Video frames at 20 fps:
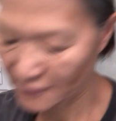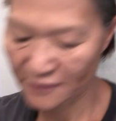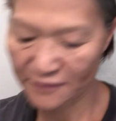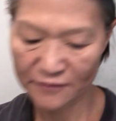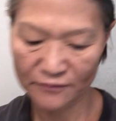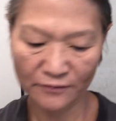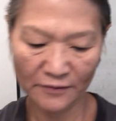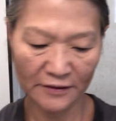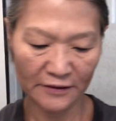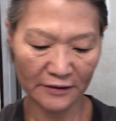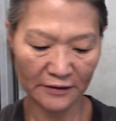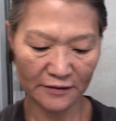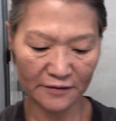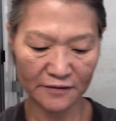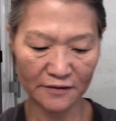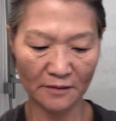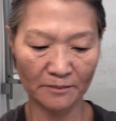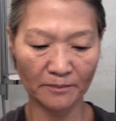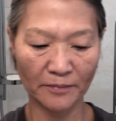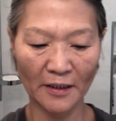this one
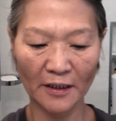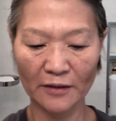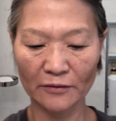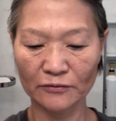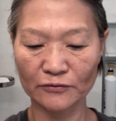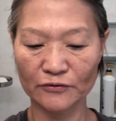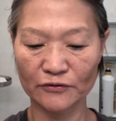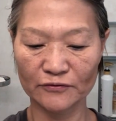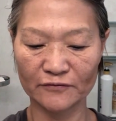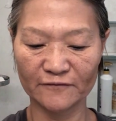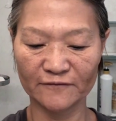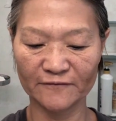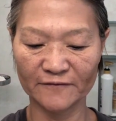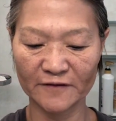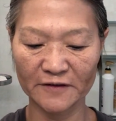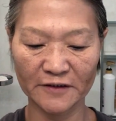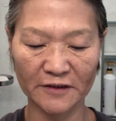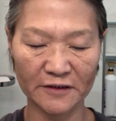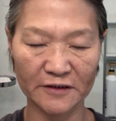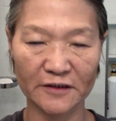is about to
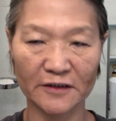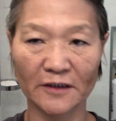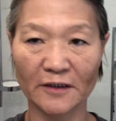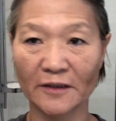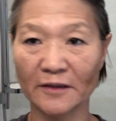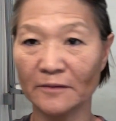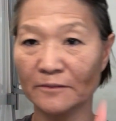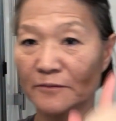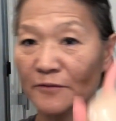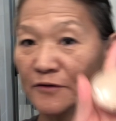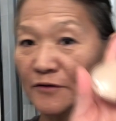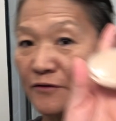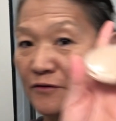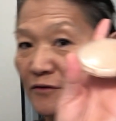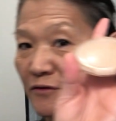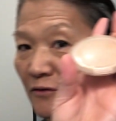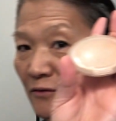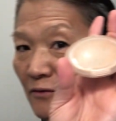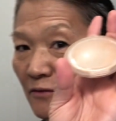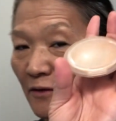finish. I'm
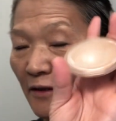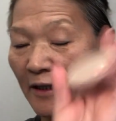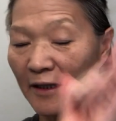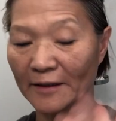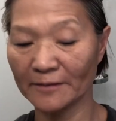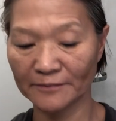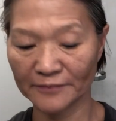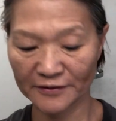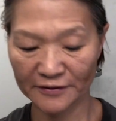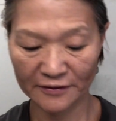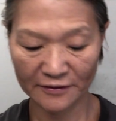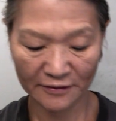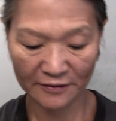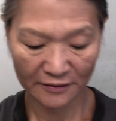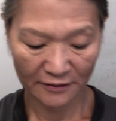so happy.